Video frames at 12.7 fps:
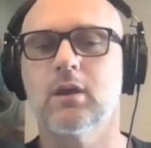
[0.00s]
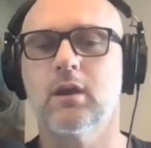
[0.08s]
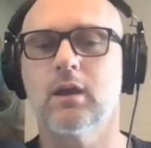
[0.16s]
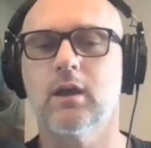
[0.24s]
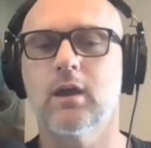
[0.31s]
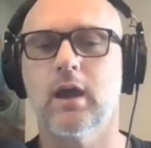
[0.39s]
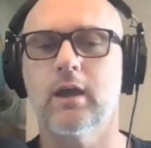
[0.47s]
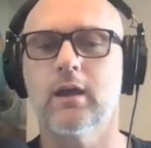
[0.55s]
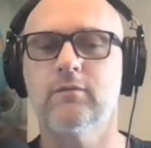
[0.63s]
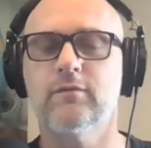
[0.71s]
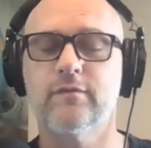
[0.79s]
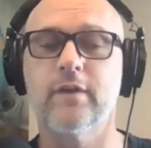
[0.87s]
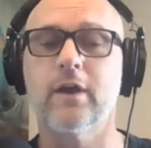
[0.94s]
I, I
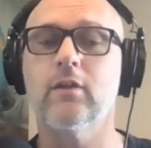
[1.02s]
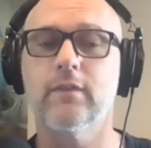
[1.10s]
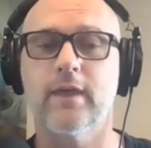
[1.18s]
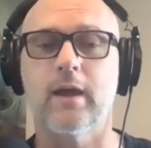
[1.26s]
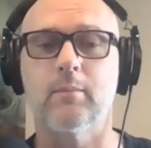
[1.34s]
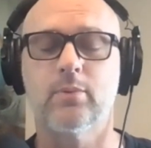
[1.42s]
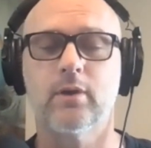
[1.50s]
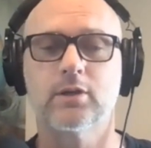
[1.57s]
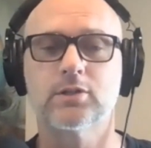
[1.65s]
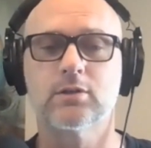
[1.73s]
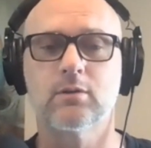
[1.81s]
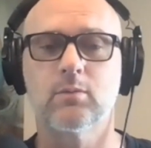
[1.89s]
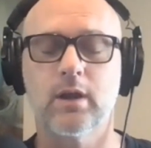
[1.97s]
felt that
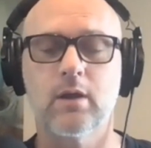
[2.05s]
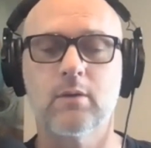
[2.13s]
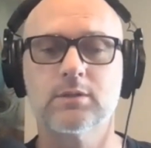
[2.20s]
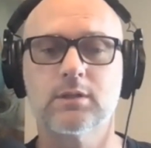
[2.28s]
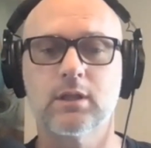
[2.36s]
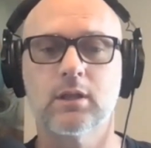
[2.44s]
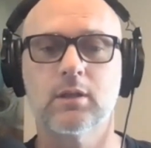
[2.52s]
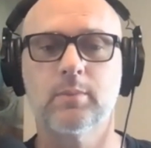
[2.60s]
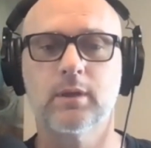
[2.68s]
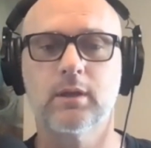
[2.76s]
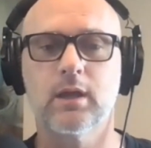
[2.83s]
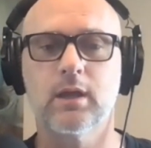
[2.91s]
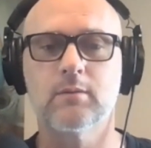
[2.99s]
pressure when I was at the
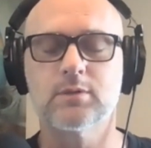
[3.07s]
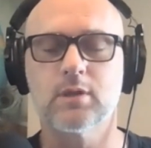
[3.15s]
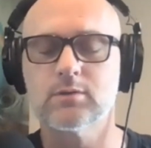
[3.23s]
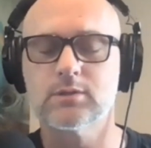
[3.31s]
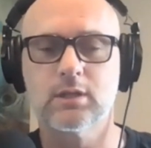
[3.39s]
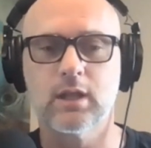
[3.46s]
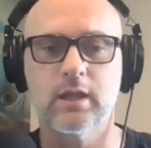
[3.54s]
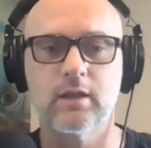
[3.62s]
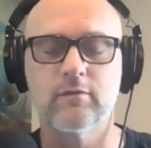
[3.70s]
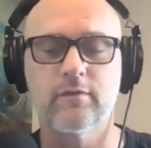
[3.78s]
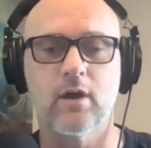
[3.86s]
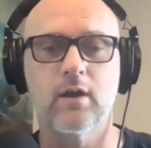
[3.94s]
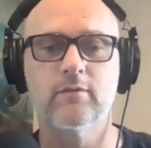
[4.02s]
Olympic Games. I was in lane
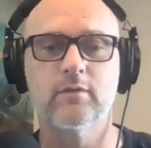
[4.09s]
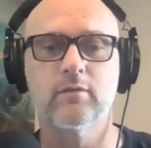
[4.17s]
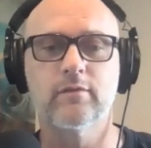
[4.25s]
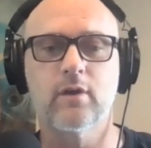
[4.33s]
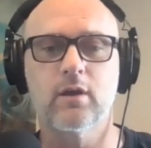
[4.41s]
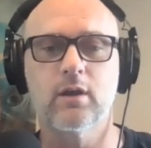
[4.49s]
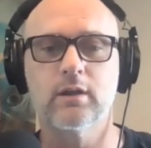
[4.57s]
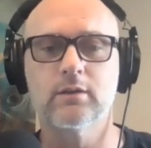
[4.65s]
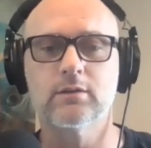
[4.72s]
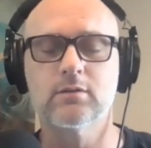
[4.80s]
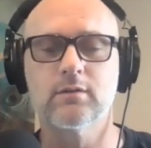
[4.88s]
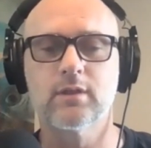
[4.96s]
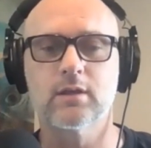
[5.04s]
five in the final in
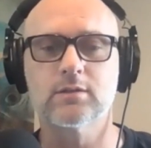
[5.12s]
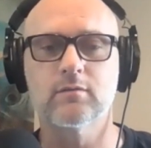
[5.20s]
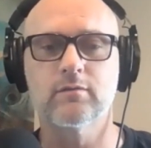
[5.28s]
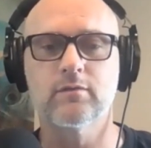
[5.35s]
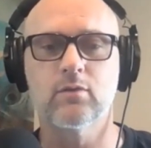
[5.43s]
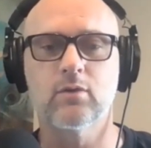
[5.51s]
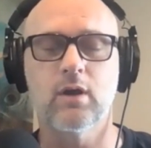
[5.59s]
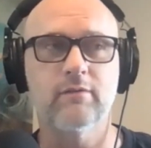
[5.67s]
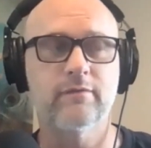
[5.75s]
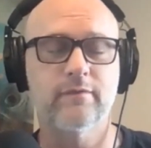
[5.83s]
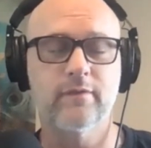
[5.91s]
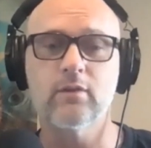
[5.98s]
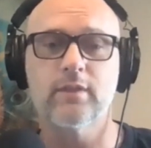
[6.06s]
2004. I
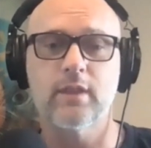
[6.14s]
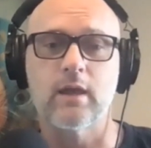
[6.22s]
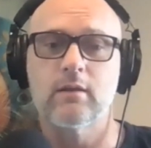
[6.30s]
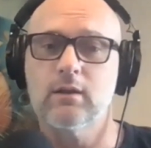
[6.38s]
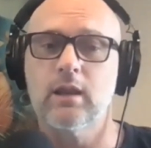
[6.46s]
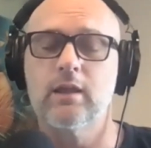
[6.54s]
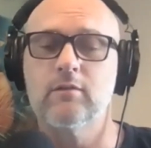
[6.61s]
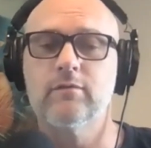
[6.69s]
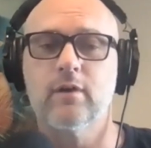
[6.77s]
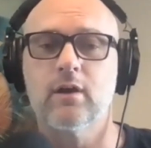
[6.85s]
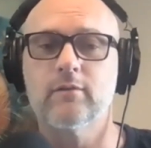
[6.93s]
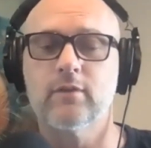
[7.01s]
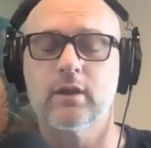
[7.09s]
felt that lane
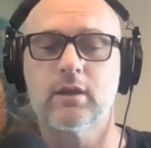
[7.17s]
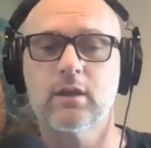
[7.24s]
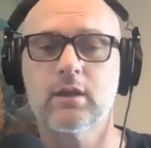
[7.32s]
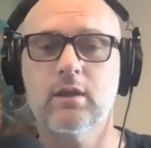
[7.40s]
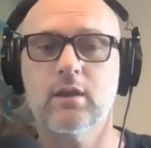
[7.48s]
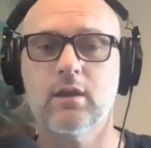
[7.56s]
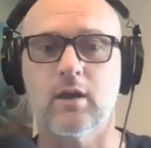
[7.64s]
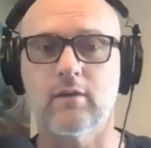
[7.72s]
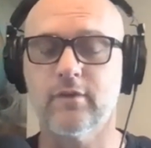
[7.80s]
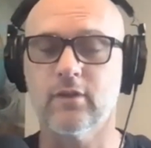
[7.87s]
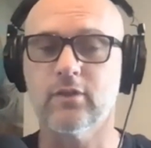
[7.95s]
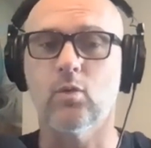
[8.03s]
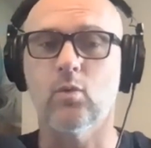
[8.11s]
five. Like I
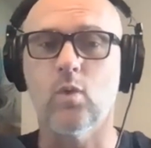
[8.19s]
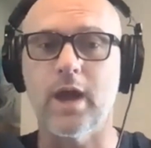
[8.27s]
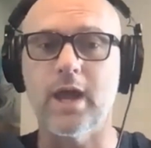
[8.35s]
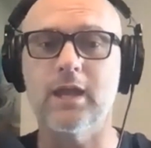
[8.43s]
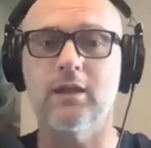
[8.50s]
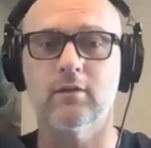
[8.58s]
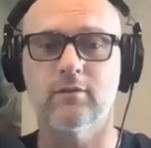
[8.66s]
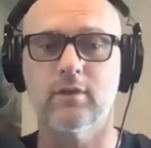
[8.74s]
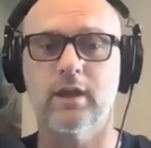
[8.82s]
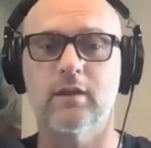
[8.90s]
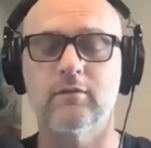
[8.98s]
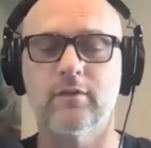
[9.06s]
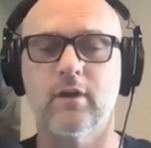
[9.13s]
felt the yeah. weight of
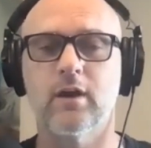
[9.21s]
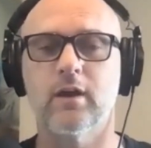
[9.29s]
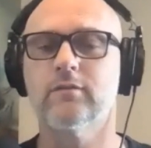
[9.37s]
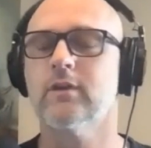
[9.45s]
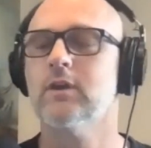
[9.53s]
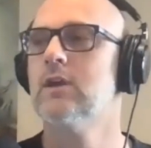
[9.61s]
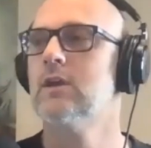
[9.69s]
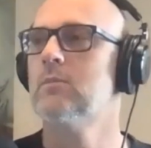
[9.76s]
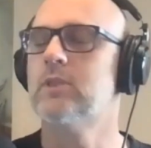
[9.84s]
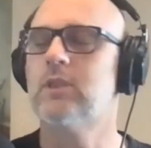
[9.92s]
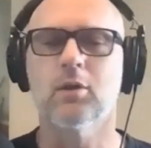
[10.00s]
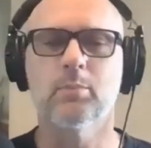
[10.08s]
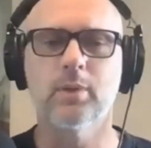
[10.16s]
lane five. But
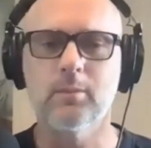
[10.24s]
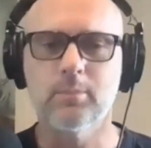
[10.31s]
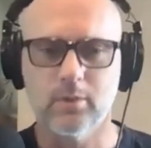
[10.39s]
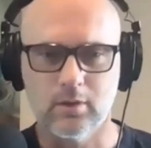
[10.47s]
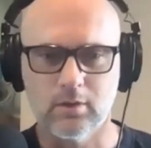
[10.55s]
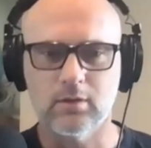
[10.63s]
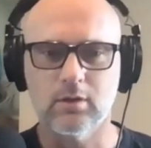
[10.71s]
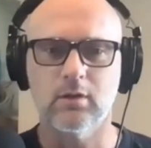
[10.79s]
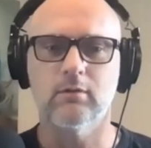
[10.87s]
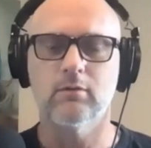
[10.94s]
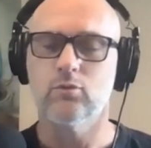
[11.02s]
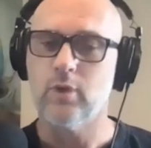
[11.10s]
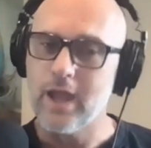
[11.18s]
there are people,
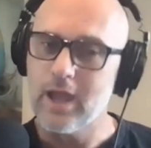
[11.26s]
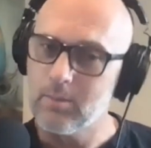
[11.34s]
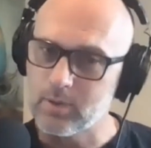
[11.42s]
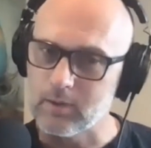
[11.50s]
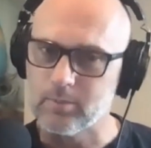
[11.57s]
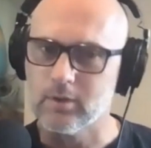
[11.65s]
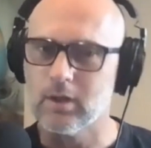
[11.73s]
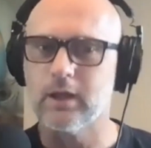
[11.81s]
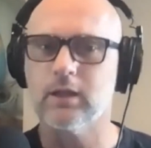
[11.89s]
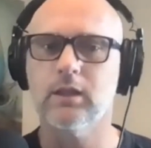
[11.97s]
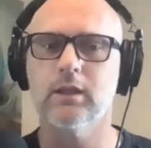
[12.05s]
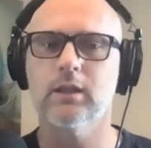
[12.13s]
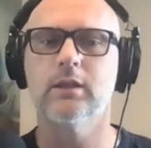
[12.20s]
rare people like
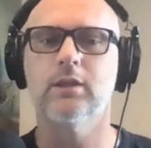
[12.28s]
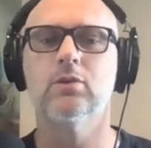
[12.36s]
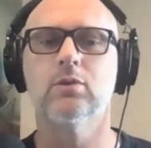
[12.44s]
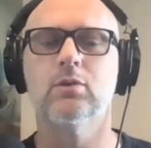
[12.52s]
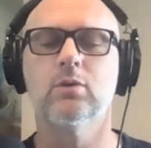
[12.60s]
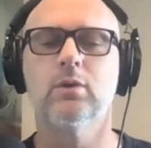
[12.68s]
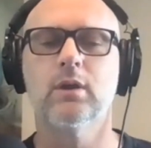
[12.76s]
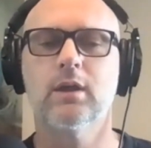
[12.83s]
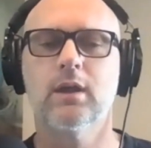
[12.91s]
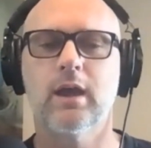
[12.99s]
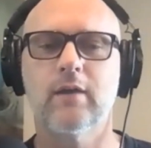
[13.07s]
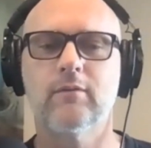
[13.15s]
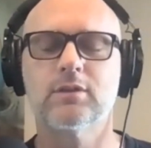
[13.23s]
Lilly, who
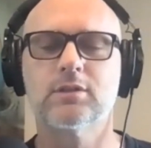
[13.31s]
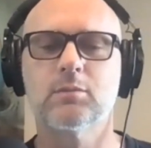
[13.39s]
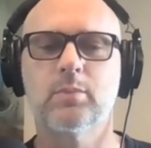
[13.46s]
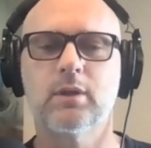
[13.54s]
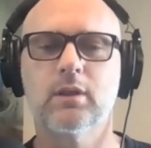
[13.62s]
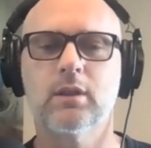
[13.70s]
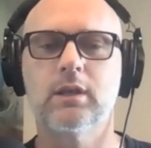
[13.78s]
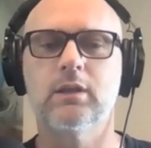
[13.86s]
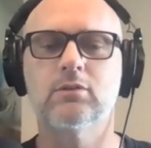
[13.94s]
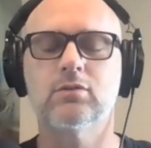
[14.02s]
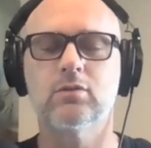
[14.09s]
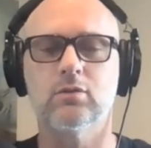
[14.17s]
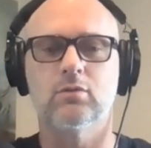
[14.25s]
have this ability
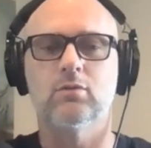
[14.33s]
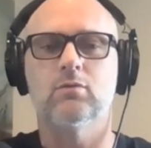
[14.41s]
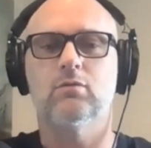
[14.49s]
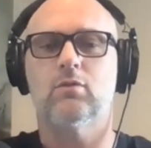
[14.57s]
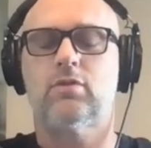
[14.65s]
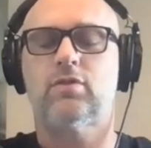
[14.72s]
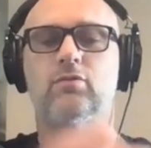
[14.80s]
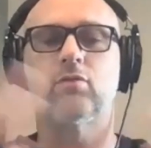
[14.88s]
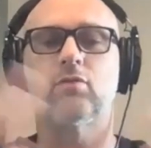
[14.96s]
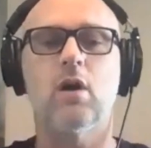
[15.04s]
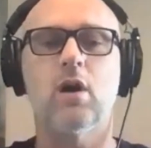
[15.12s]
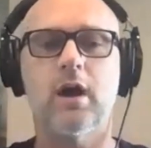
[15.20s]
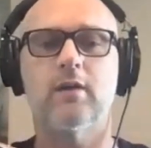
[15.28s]
to
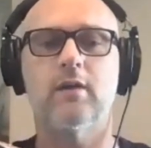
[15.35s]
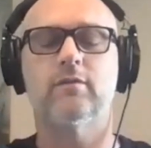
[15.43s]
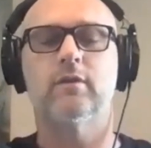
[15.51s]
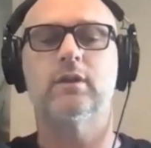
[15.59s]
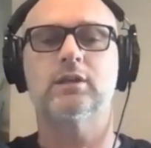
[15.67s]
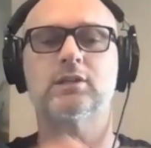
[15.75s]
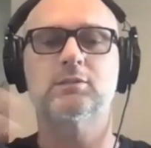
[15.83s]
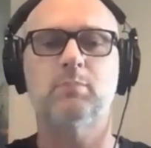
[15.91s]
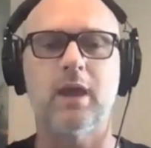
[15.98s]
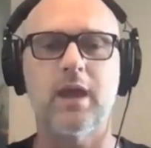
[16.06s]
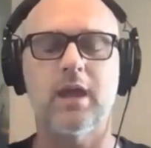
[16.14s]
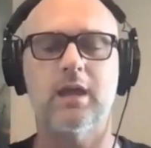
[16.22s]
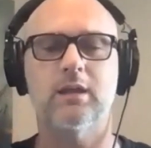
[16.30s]
thrive and
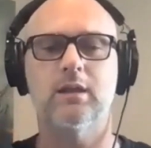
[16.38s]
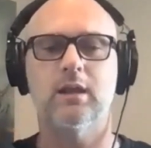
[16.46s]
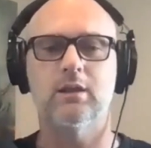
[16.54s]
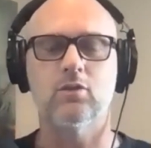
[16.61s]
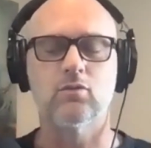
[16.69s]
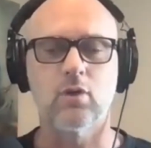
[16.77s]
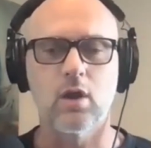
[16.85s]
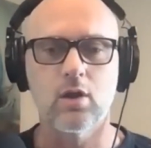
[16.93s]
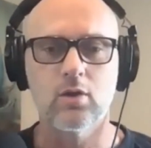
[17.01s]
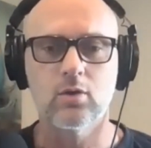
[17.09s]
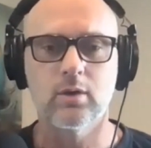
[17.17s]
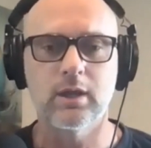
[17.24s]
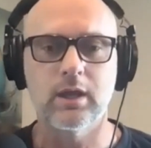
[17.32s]
expand and
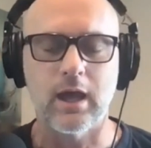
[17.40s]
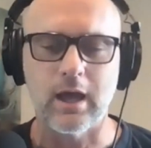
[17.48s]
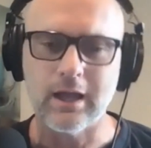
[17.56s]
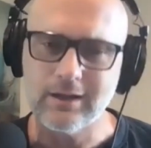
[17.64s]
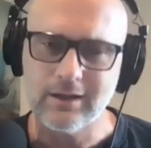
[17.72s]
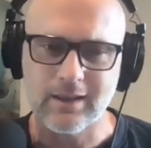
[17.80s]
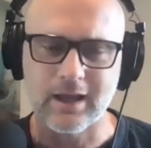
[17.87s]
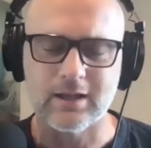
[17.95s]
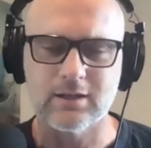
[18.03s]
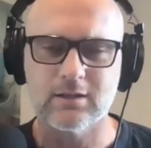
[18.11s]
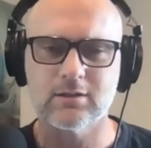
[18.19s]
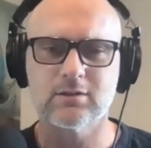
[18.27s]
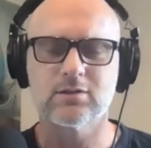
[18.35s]
grow under that
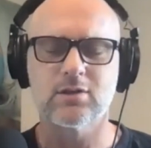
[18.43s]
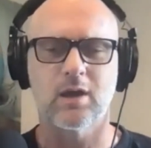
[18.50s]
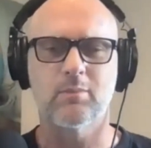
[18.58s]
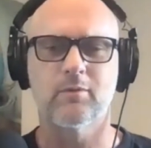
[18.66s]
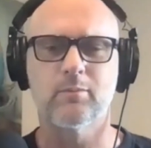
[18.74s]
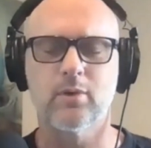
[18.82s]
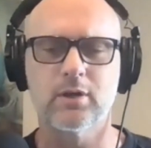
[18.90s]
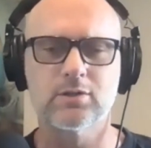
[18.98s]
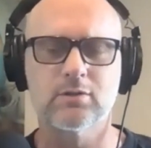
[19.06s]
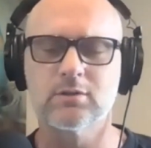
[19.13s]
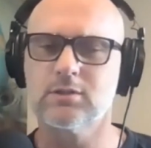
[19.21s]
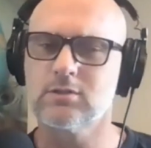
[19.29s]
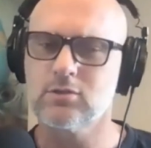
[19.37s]
type of pressure.
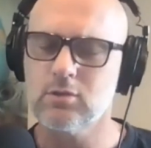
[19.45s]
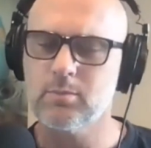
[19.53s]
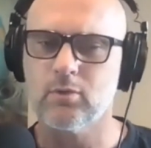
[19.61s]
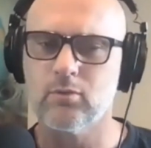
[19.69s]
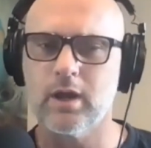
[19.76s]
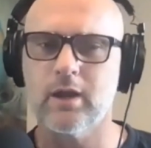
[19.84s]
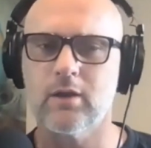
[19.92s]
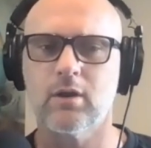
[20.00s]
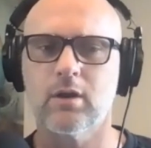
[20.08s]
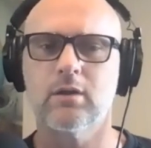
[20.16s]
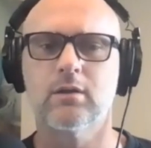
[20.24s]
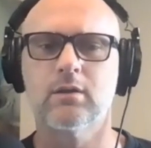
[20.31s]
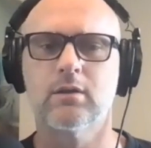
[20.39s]
It's super rare, right?